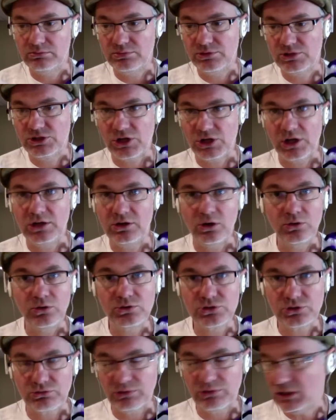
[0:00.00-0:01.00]
psycho
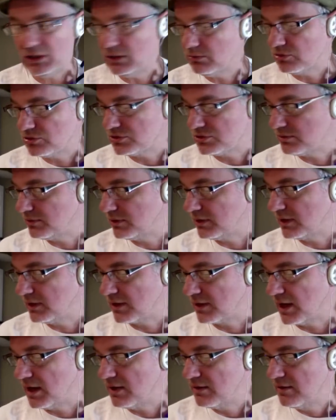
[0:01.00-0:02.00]
scream or something like
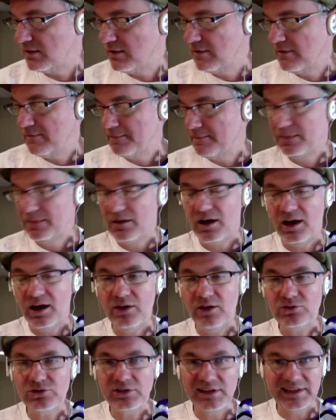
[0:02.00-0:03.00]
that. I
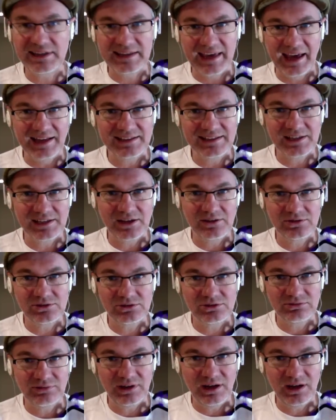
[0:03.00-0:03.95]
also like cat sounds.